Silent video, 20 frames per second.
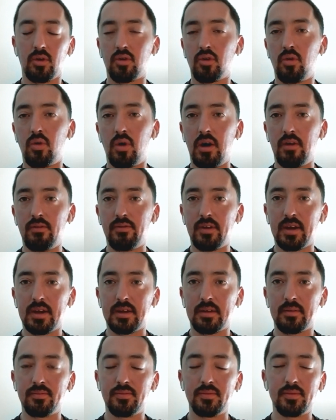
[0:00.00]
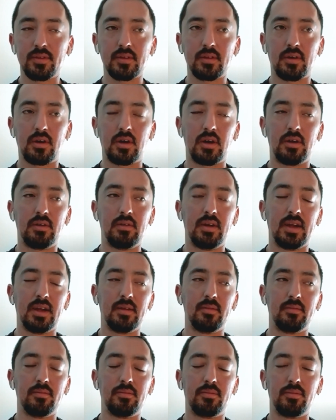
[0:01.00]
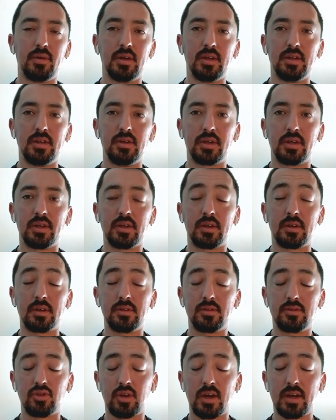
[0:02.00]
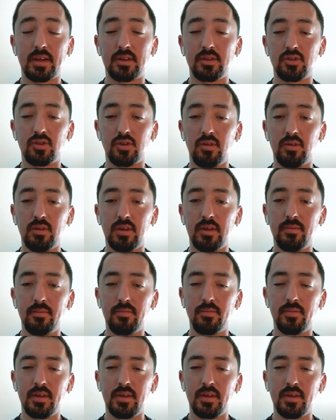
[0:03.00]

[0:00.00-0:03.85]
qualifying heart rate, but you can try to control it.